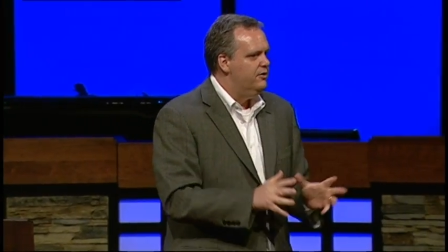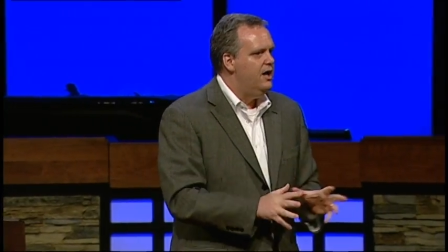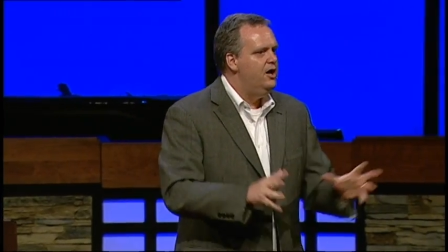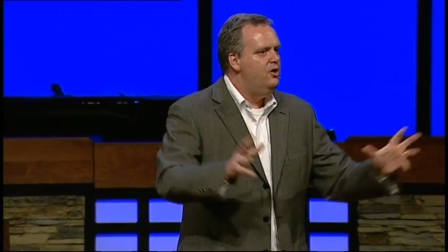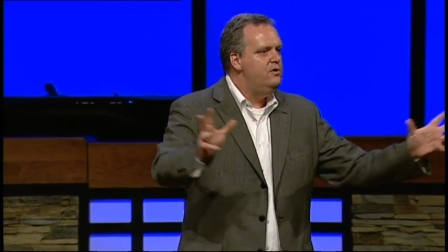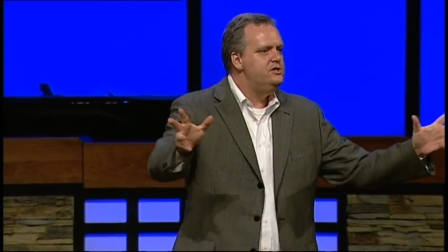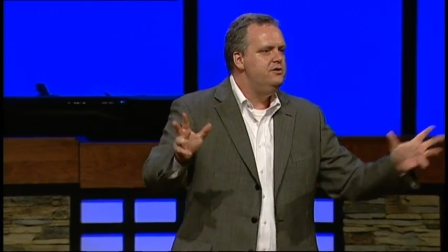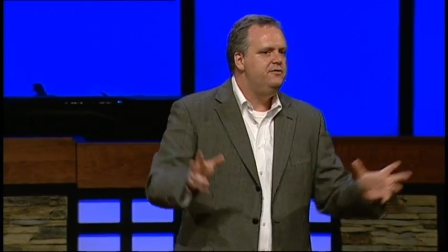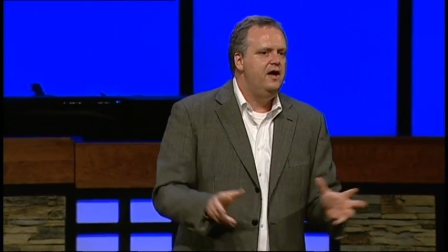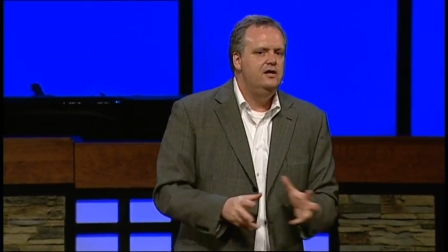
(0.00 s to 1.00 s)
Now, who would
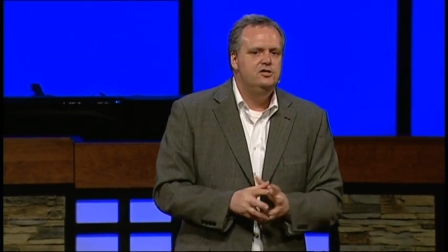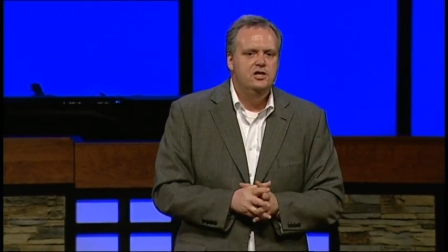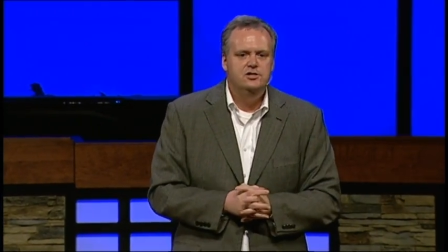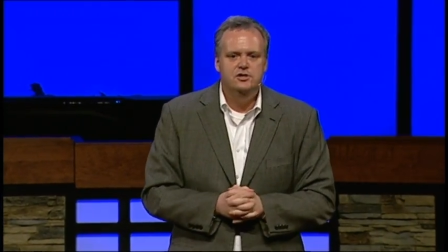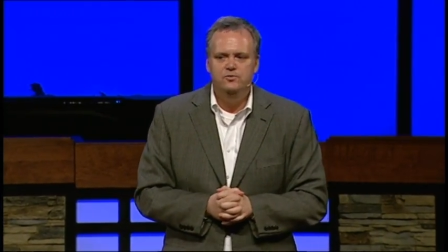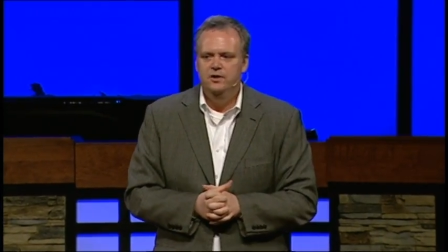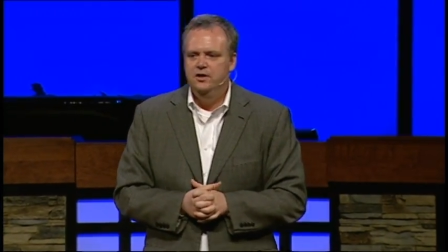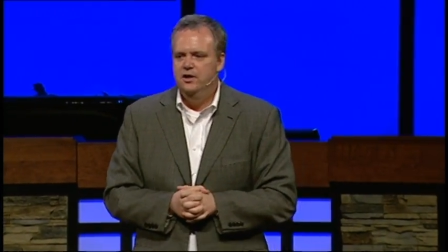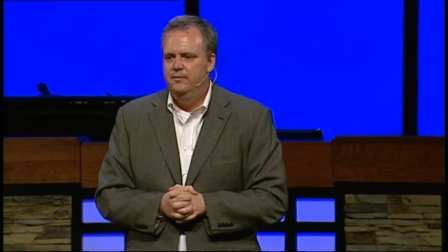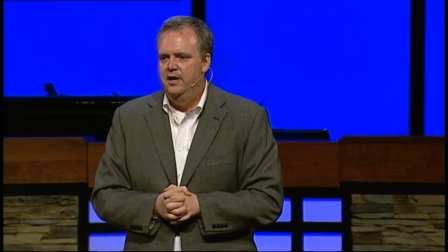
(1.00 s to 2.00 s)
you think Jesus would
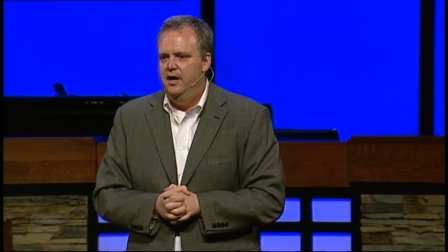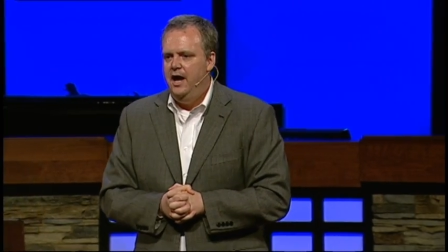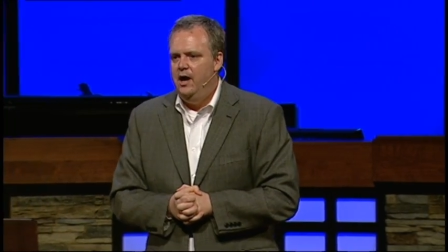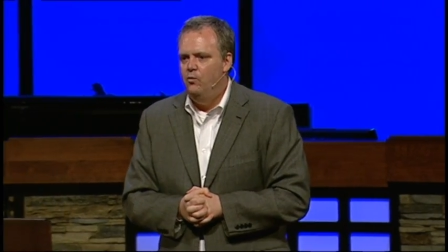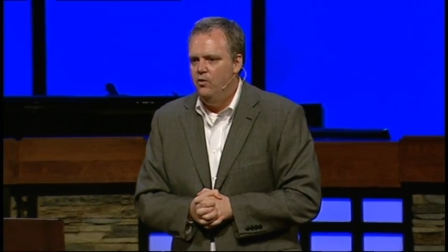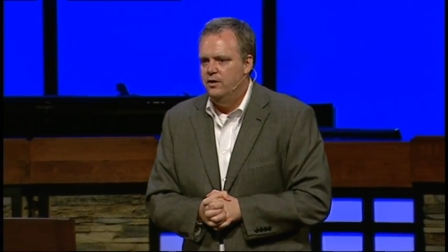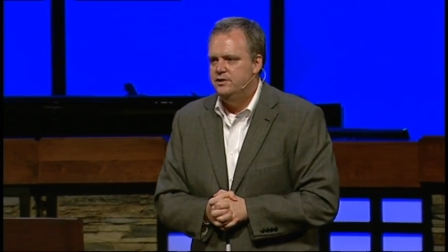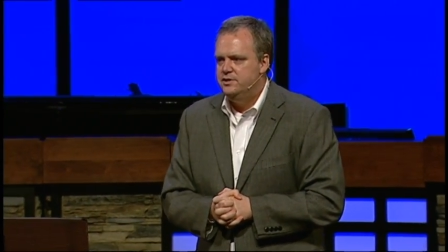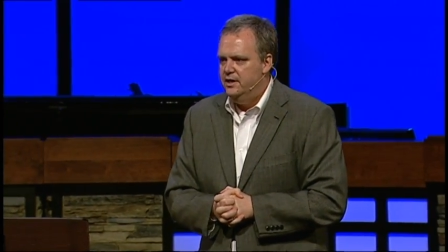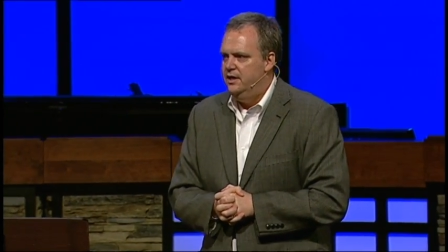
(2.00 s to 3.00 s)
come and want to
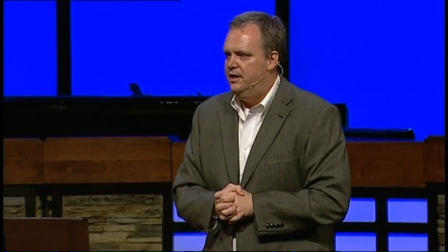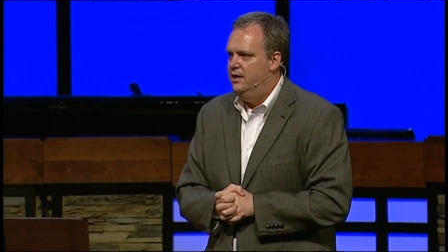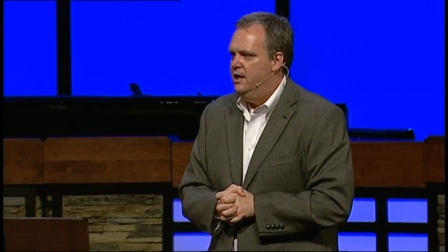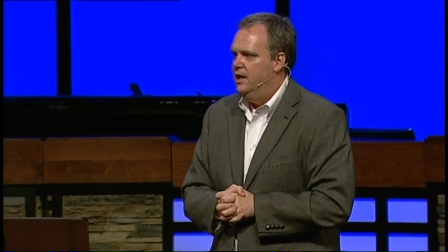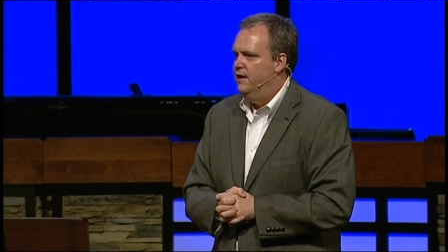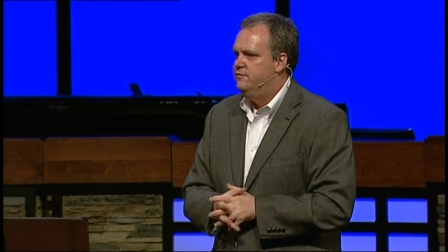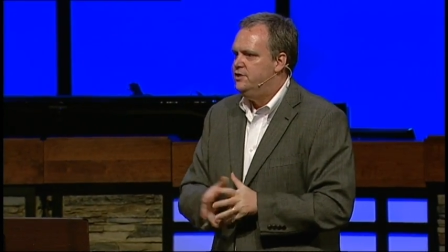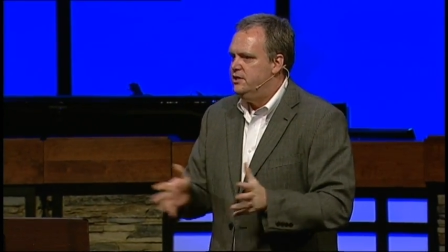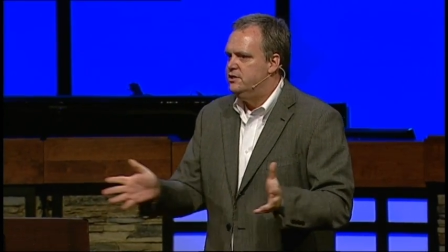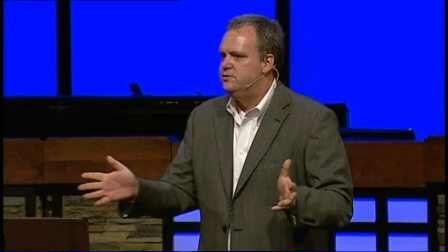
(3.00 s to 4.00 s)
see if
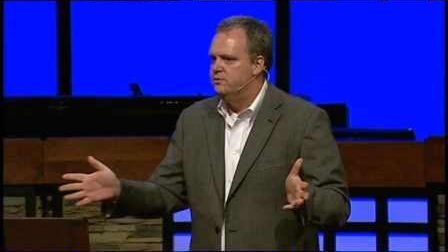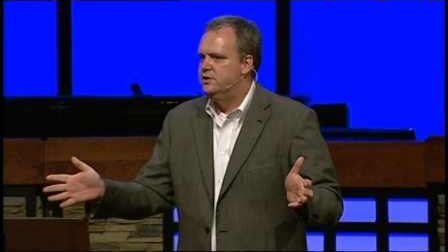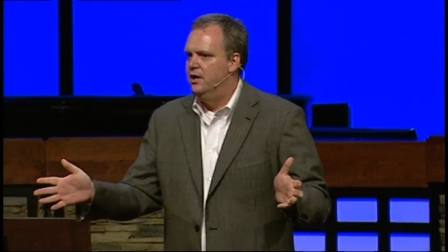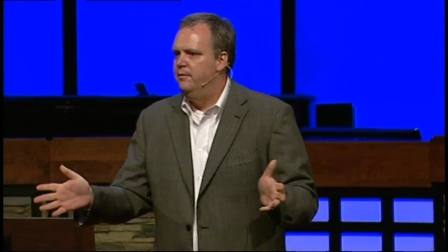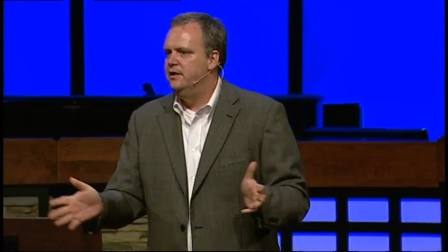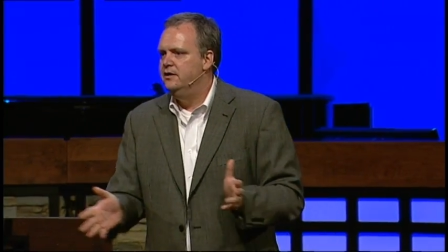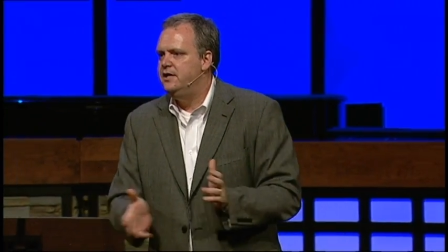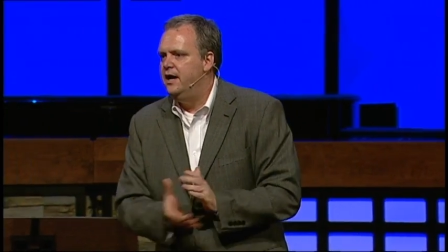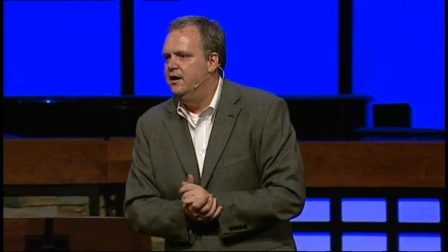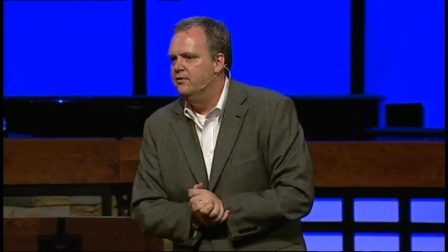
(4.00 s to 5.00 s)
Jesus was coming to
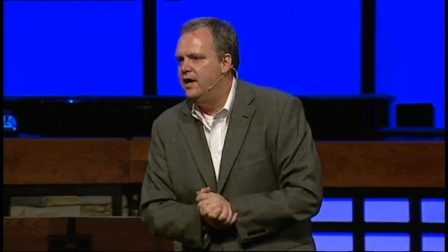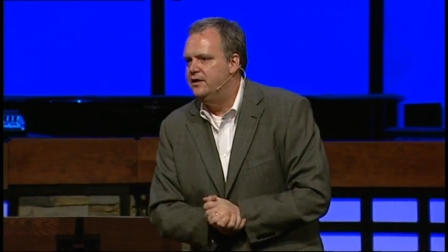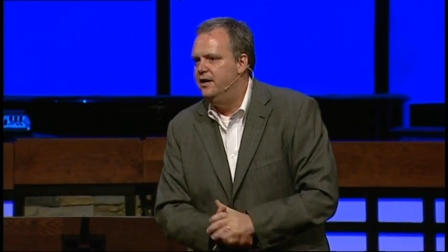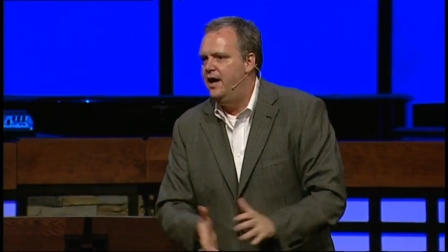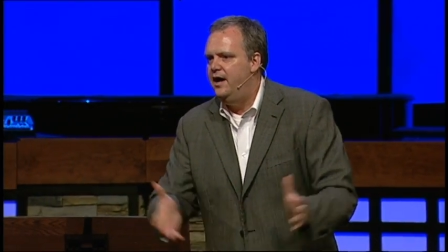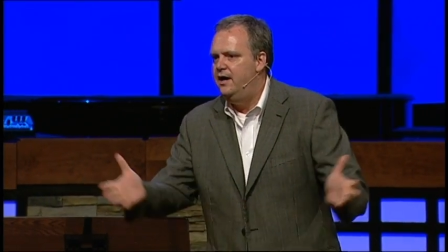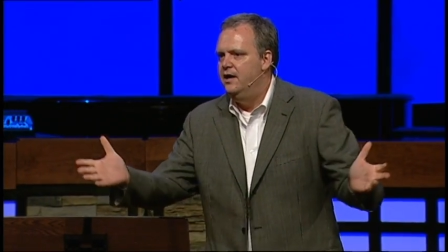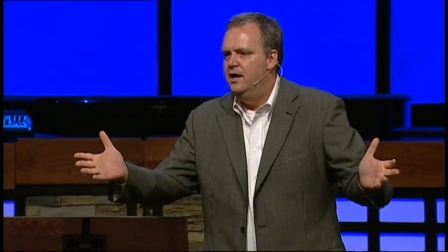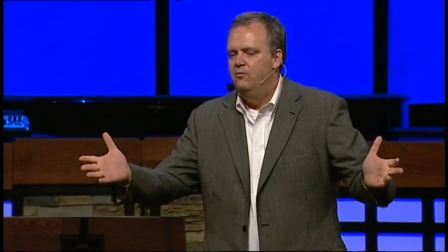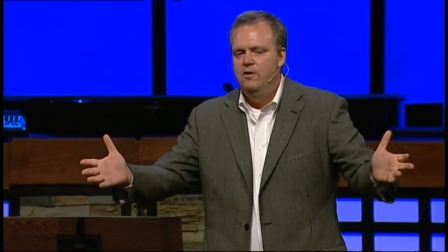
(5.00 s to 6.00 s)
town. Now, today,
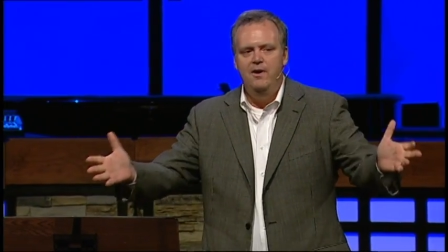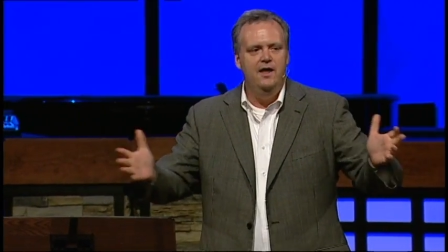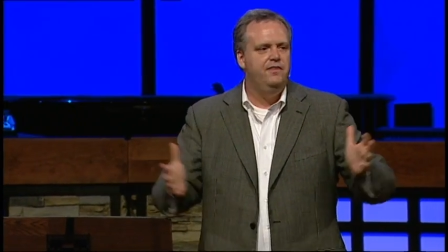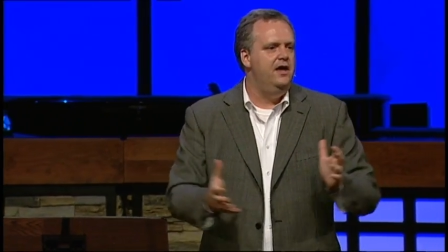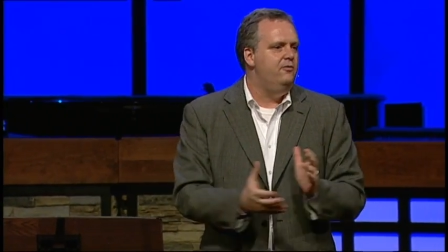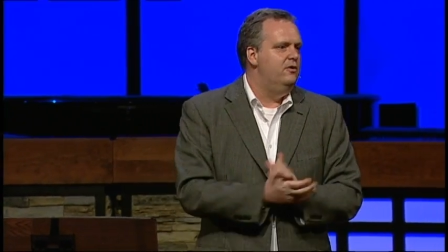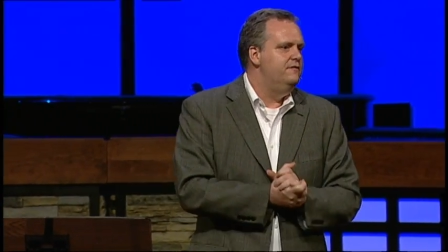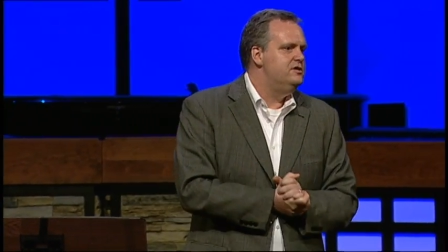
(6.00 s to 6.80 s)
we might think, well, if